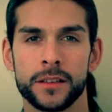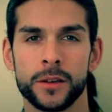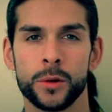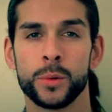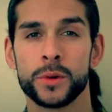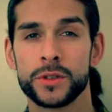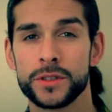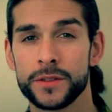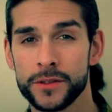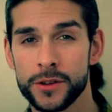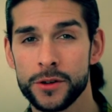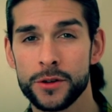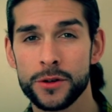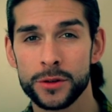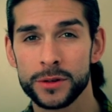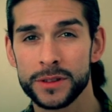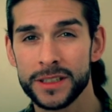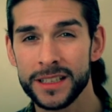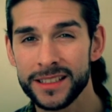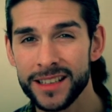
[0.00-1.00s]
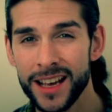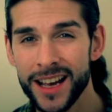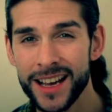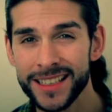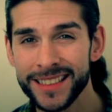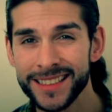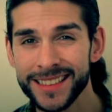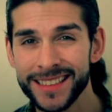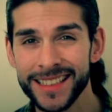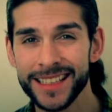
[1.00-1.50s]
which of course is
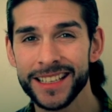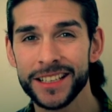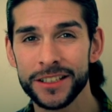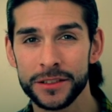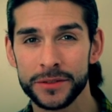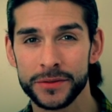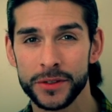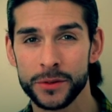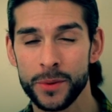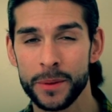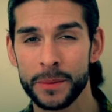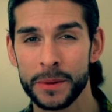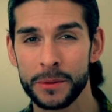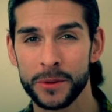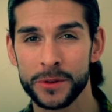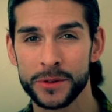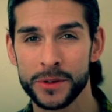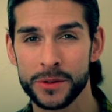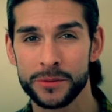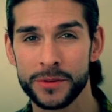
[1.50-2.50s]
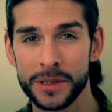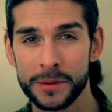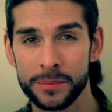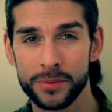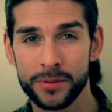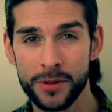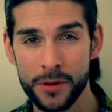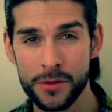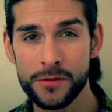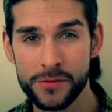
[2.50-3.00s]
ideal for when we want to
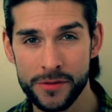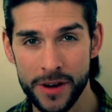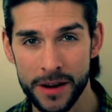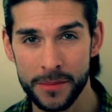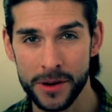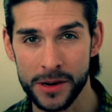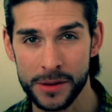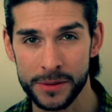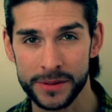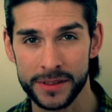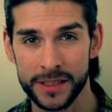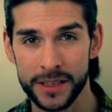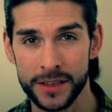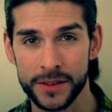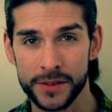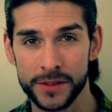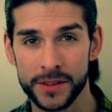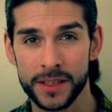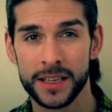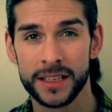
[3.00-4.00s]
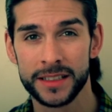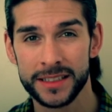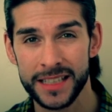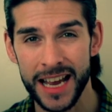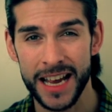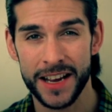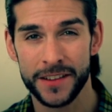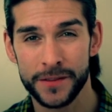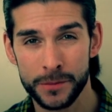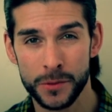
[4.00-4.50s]
reprogram ourselves to
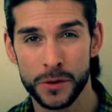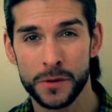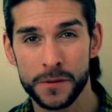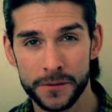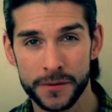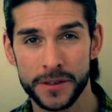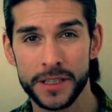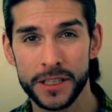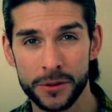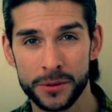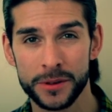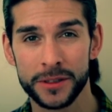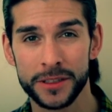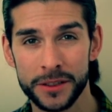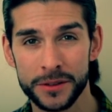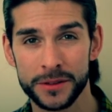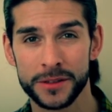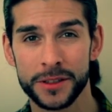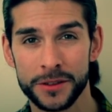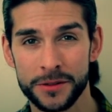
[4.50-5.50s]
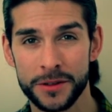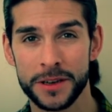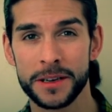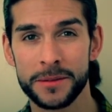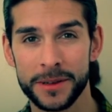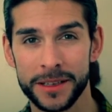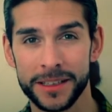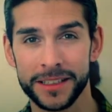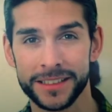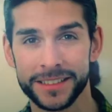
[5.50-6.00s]
have more frequent lucid
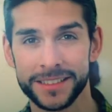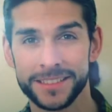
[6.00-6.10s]
dreaming.